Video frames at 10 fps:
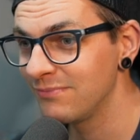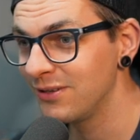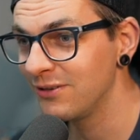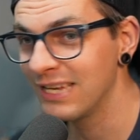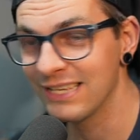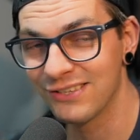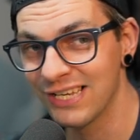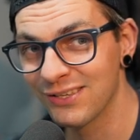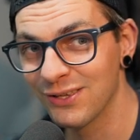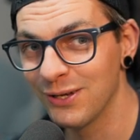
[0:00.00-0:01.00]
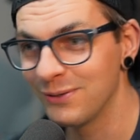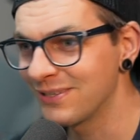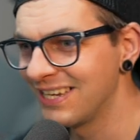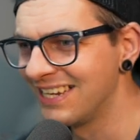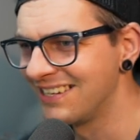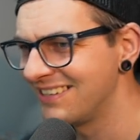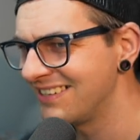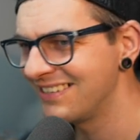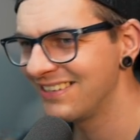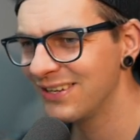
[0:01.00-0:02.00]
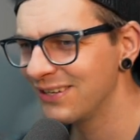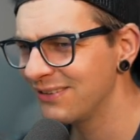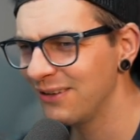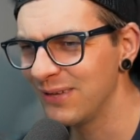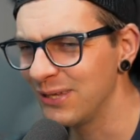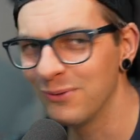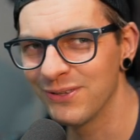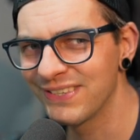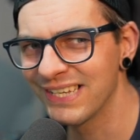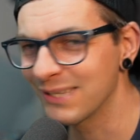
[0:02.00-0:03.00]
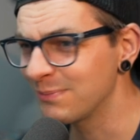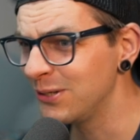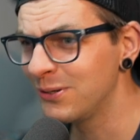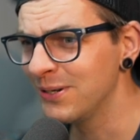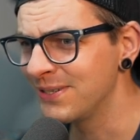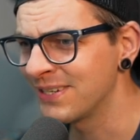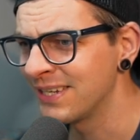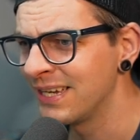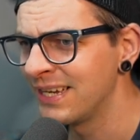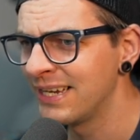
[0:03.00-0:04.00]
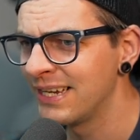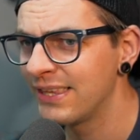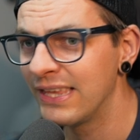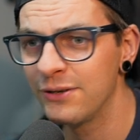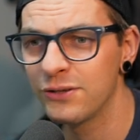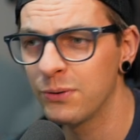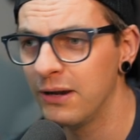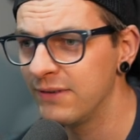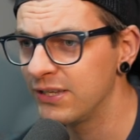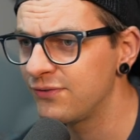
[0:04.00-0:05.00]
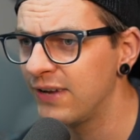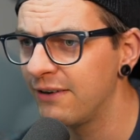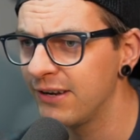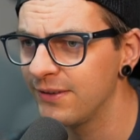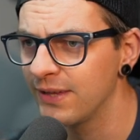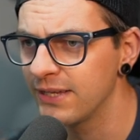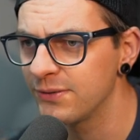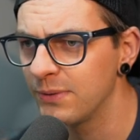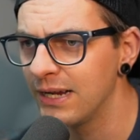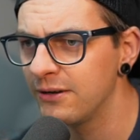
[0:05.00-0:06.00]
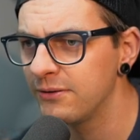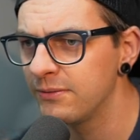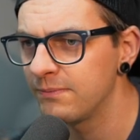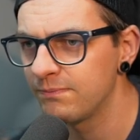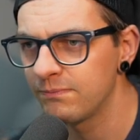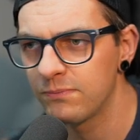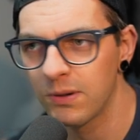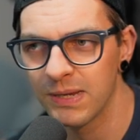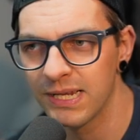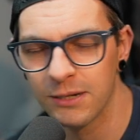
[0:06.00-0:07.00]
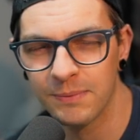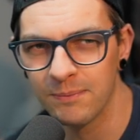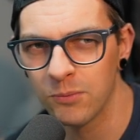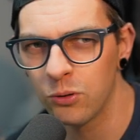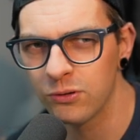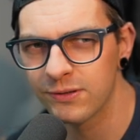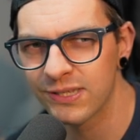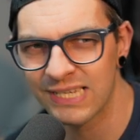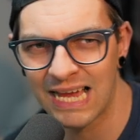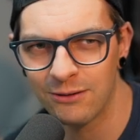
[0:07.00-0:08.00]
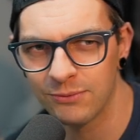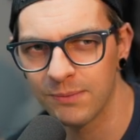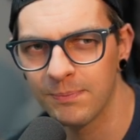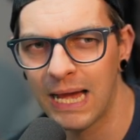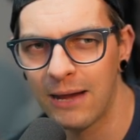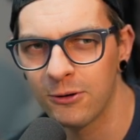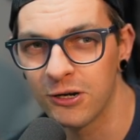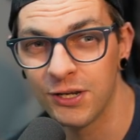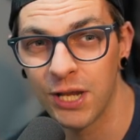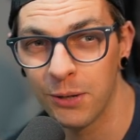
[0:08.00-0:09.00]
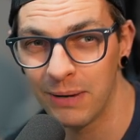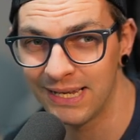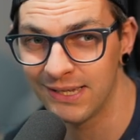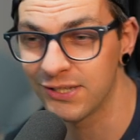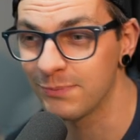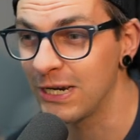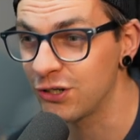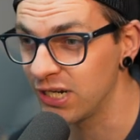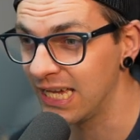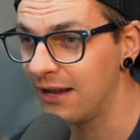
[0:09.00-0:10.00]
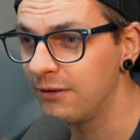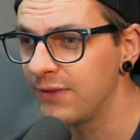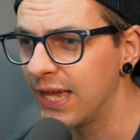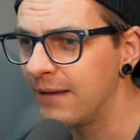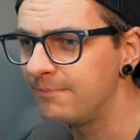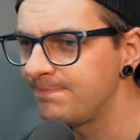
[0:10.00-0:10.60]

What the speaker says: You could get 6 of those. I don't think you want 6, but you could. They do a 12-inch variant as well. Probably a little bit more sound and power and low end, especially out of that.